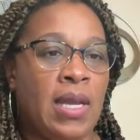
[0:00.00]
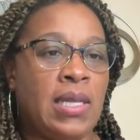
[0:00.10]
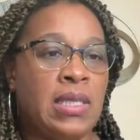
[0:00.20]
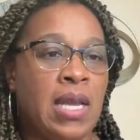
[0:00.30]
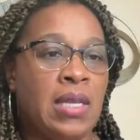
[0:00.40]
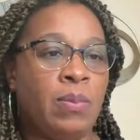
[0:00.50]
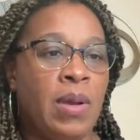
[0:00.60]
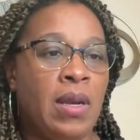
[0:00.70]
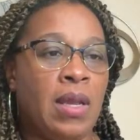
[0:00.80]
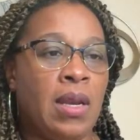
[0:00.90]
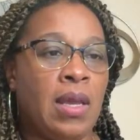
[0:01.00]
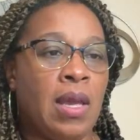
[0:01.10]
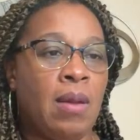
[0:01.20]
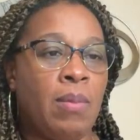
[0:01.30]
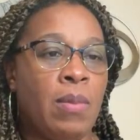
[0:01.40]
It says pending and
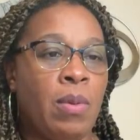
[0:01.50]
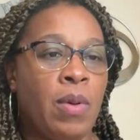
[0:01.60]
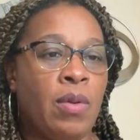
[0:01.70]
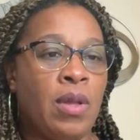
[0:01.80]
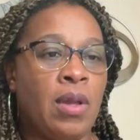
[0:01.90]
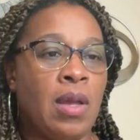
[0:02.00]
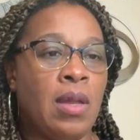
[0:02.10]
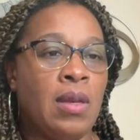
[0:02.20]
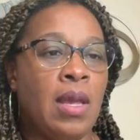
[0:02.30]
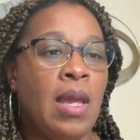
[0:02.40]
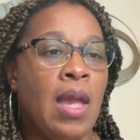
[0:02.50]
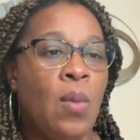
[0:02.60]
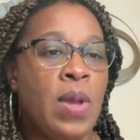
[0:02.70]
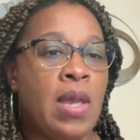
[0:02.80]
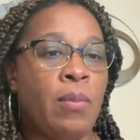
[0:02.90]
can be promoted, and
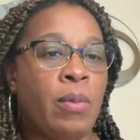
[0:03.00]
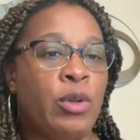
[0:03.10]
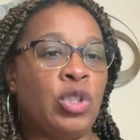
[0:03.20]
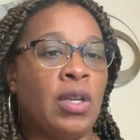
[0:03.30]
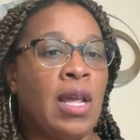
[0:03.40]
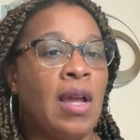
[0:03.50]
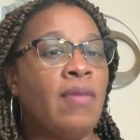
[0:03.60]
we can promote your live.